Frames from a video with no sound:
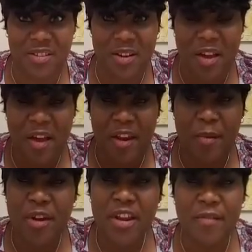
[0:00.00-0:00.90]
And
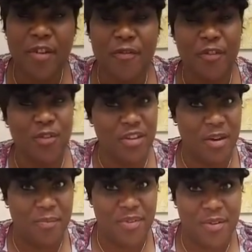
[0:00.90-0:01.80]
I'm going to give you a few
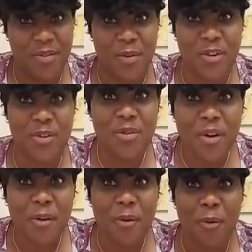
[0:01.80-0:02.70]
tips so you
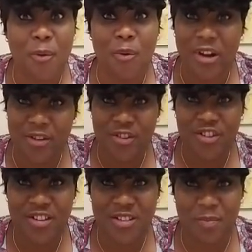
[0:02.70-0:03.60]
know what you
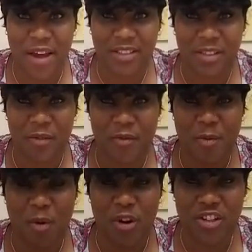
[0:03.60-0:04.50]
should expect
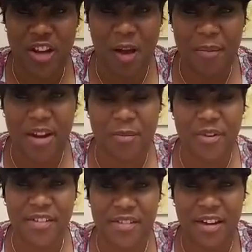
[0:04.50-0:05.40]
from a workshop and a
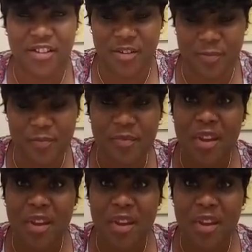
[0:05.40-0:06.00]
presentation.